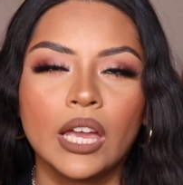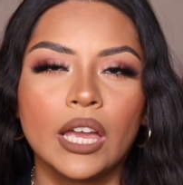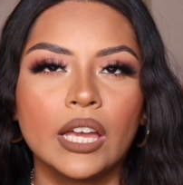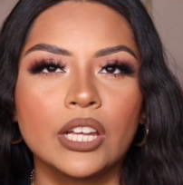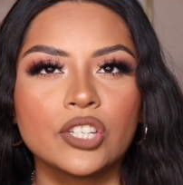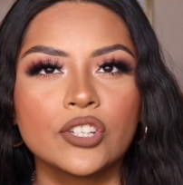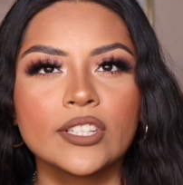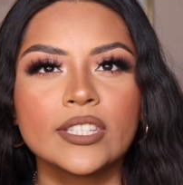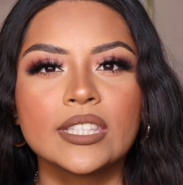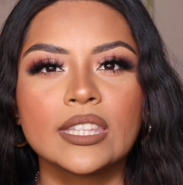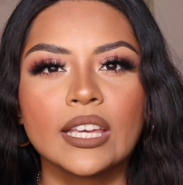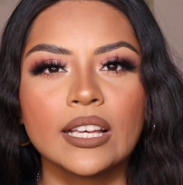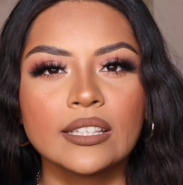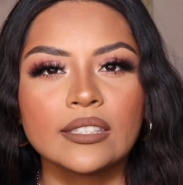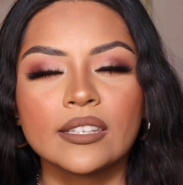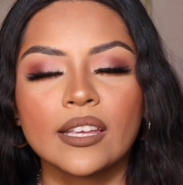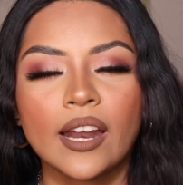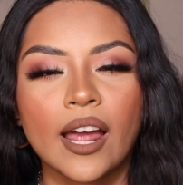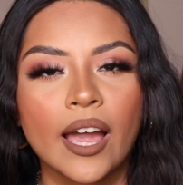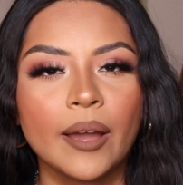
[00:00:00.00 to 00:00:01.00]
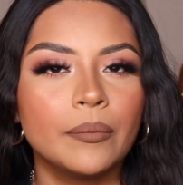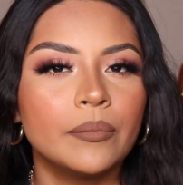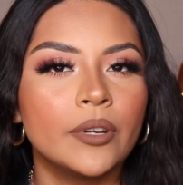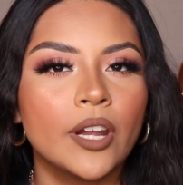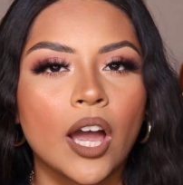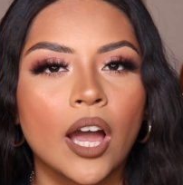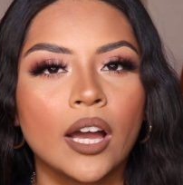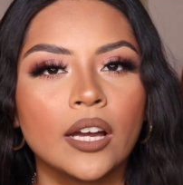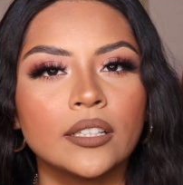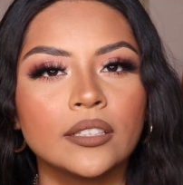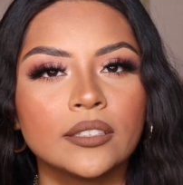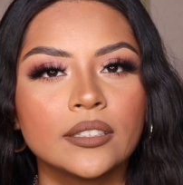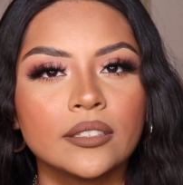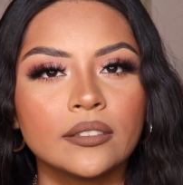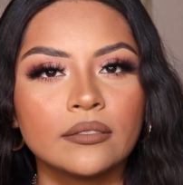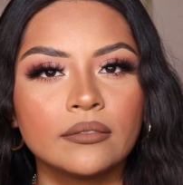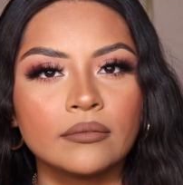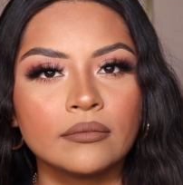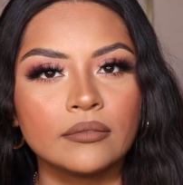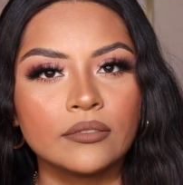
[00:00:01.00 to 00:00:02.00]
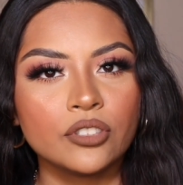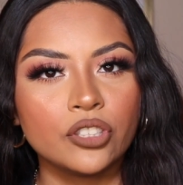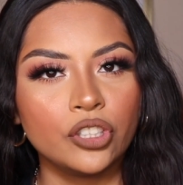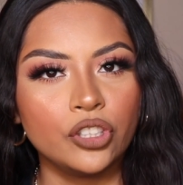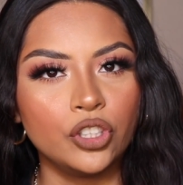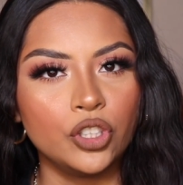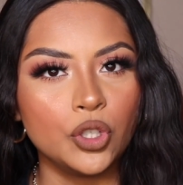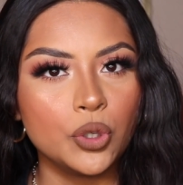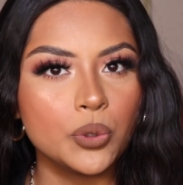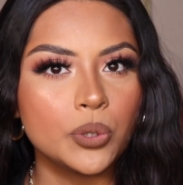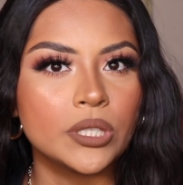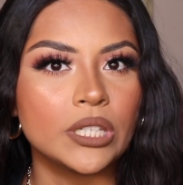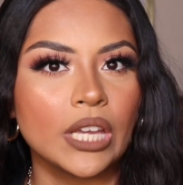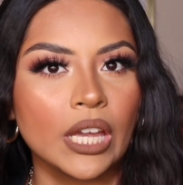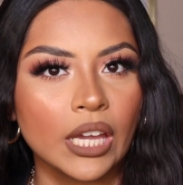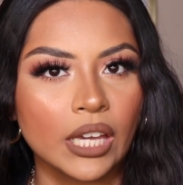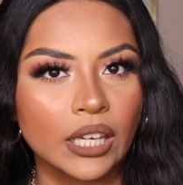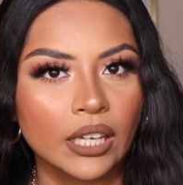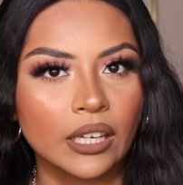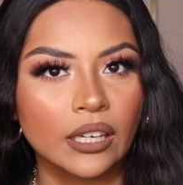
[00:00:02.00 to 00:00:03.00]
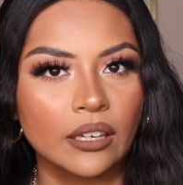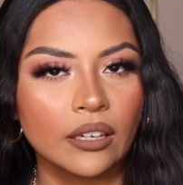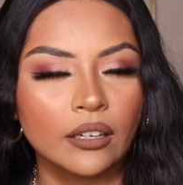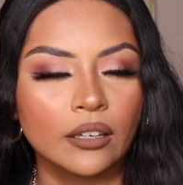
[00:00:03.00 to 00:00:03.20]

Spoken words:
and just things that I'm not using